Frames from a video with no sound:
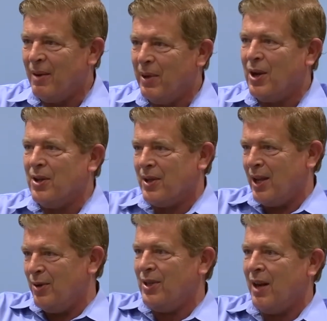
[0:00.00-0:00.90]
Because
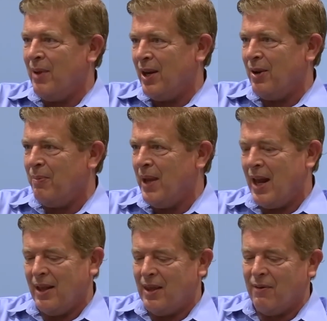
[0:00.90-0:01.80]
like you said, I mean, it could be
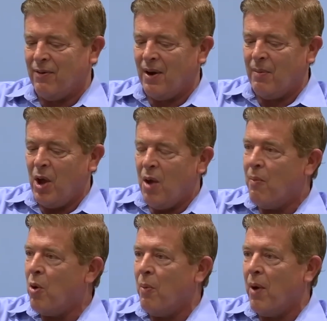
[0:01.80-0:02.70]
anything from
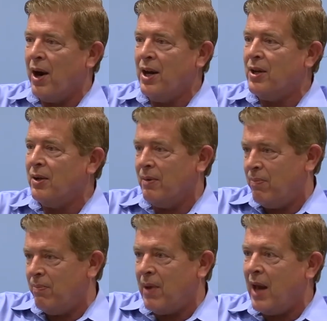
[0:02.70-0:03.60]
more money
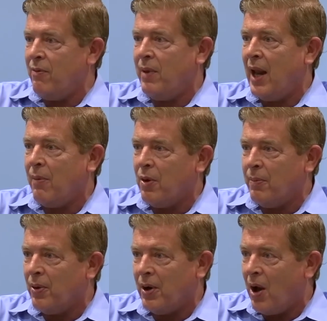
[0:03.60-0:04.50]
to not even being able to
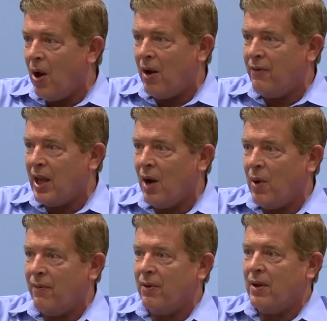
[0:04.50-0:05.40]
build at all if you got to
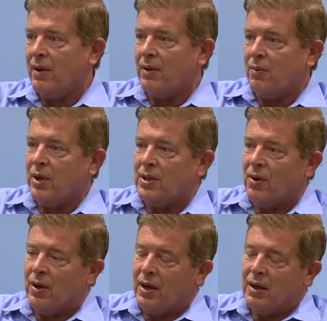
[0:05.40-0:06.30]
wait for the rezoning.